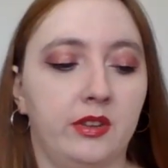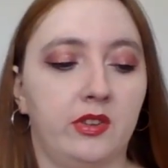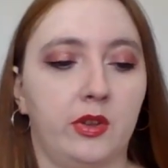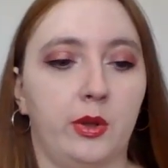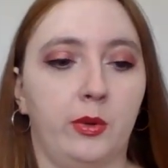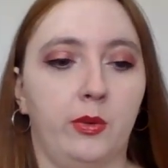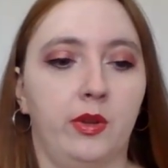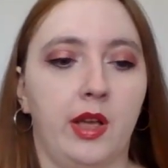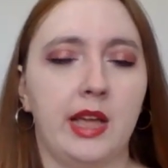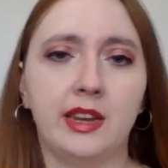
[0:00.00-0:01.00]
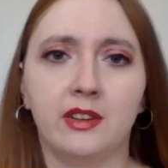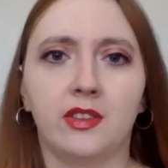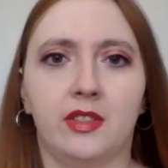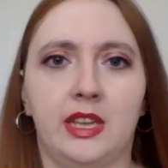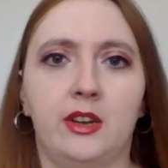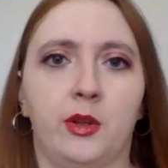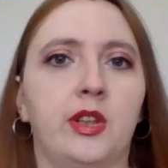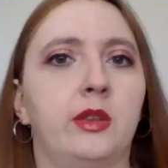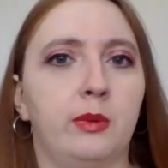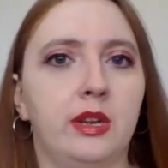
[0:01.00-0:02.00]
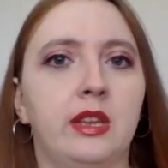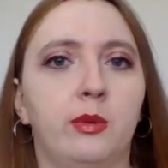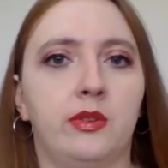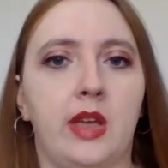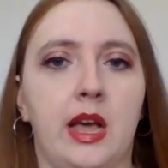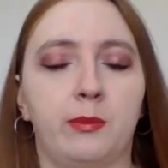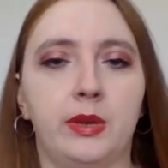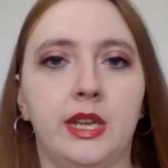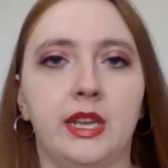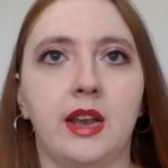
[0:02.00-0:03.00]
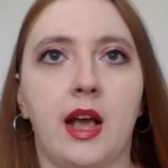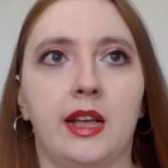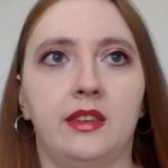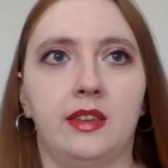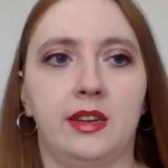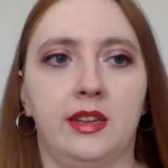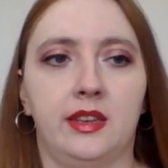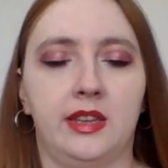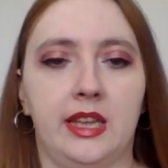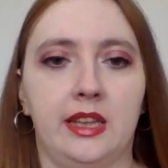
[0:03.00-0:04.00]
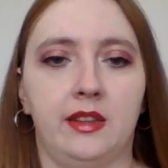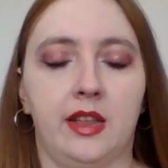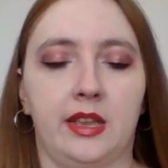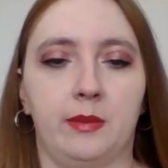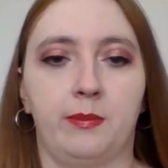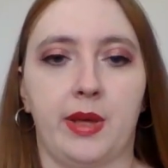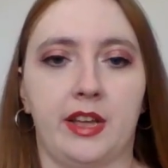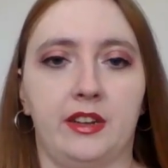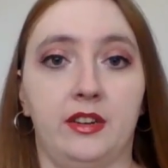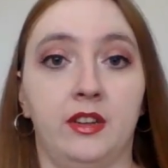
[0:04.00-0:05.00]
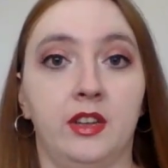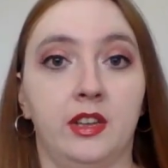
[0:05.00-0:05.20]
So, and here's the thing though, because when this was happening, I didn't get like a bad